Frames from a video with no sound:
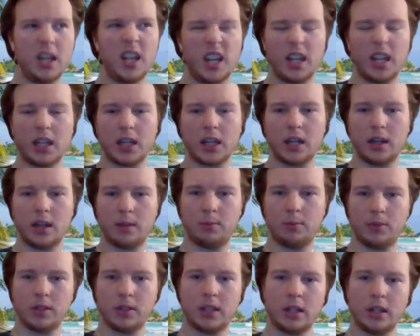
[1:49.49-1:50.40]
it can help
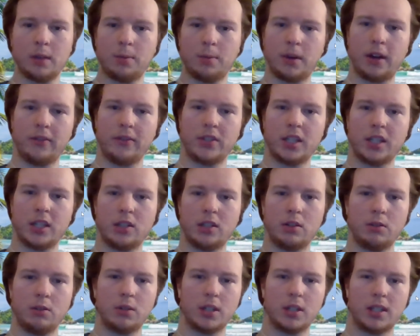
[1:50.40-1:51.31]
with their privacy
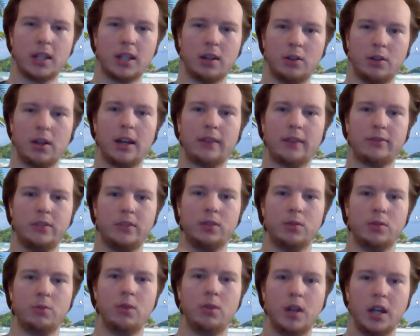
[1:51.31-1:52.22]
too, because they don't have
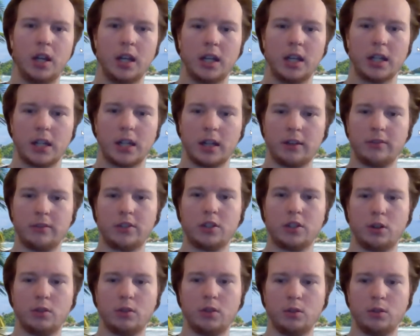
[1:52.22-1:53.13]
to kind of
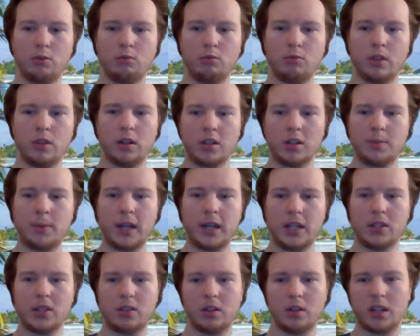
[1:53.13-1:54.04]
show you their space.